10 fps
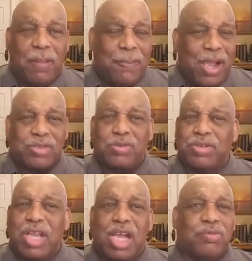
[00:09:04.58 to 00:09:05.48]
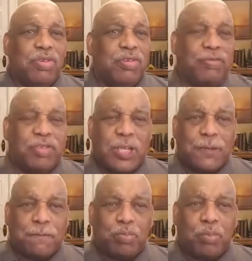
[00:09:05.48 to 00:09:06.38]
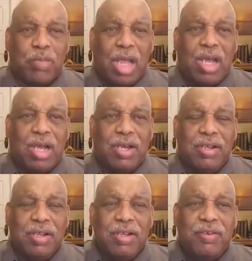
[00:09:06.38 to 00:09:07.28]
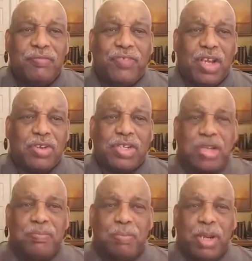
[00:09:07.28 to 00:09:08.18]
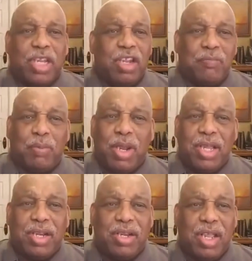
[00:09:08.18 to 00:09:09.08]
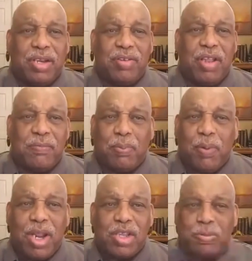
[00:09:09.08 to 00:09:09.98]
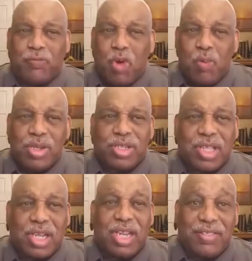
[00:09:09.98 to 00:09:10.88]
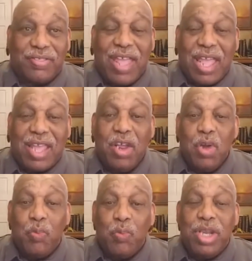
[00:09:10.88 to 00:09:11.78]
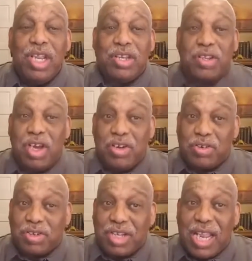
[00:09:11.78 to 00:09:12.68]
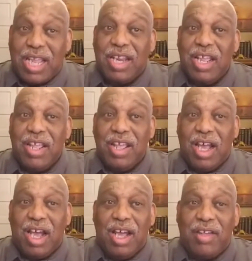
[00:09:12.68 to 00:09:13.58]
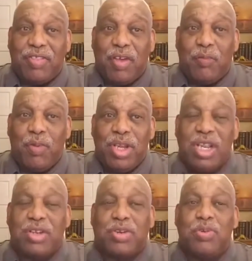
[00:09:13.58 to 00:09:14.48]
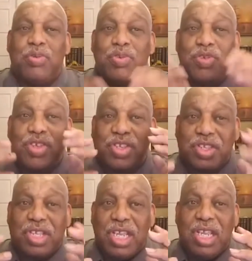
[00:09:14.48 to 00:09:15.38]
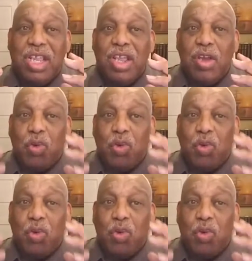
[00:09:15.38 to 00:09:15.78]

the apostles' doctrine, uh, fellowship, breaking of bread, and, and, and prayers, before we study that, we need to understand uh, that we need to see